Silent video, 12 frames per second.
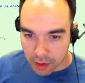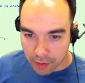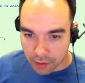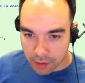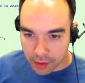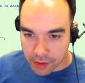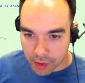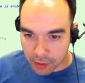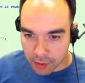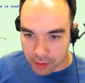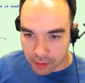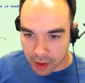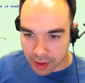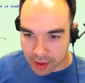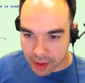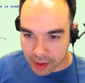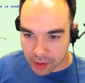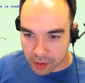if it is overridden by an
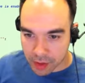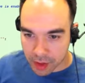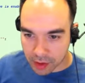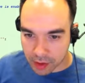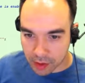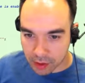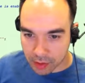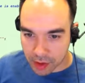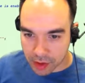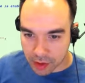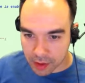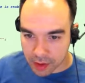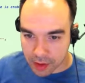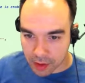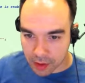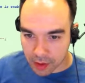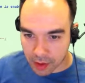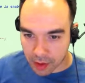extension, we check the URL to make sure that it's
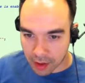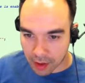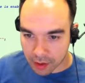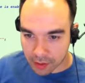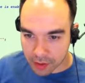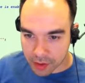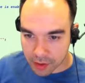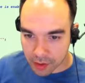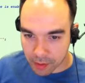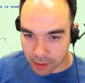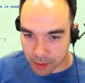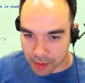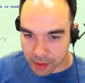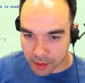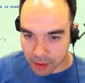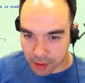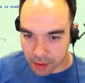not activity stream or processing.